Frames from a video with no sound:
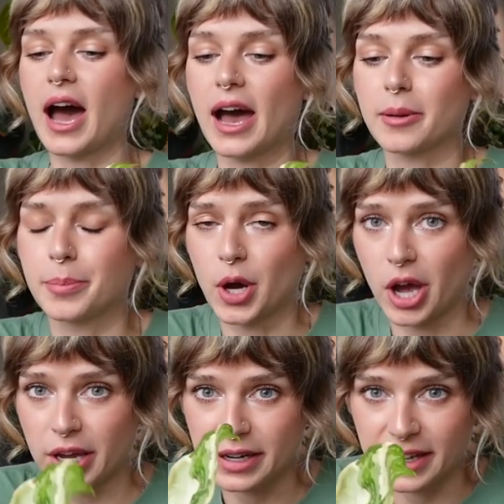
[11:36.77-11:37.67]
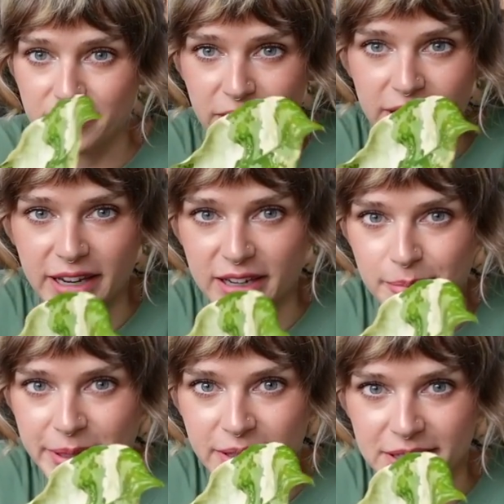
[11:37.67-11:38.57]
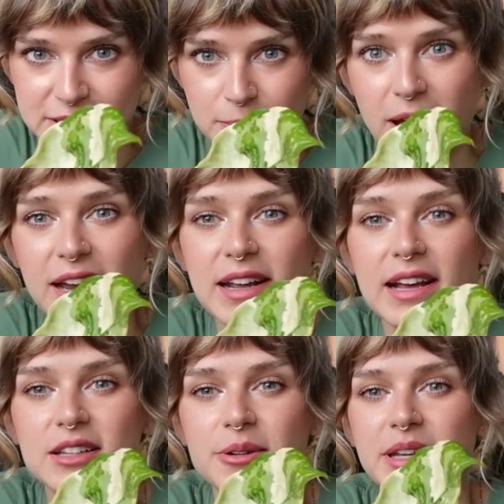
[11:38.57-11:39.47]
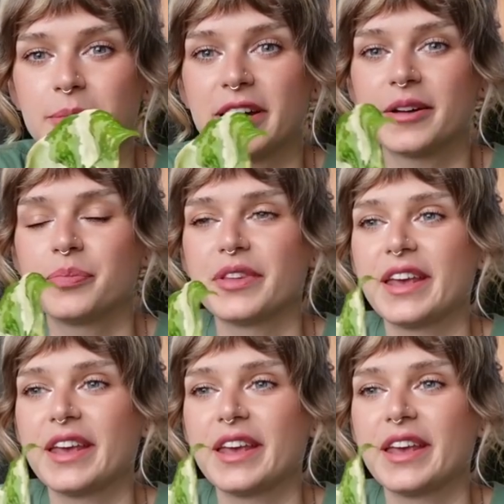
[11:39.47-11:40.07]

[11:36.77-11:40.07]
I bought a variegated Manila's Pride Aglaonema